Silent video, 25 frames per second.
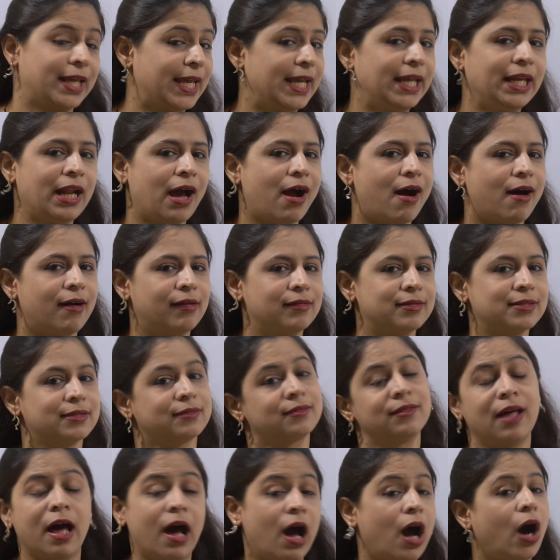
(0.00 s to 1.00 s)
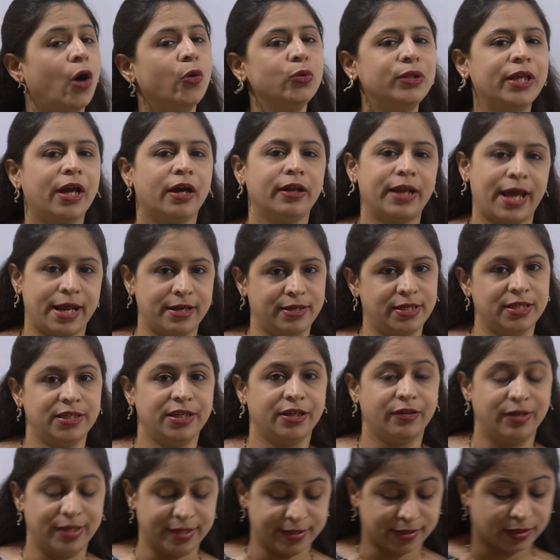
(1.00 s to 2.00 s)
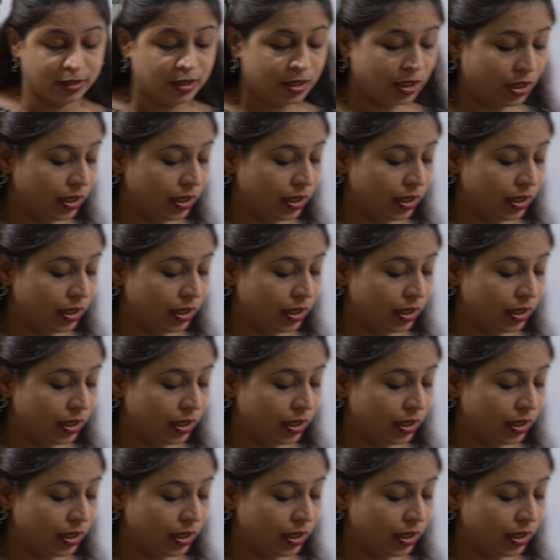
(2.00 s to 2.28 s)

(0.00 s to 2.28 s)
again asks how they are 90 degrees.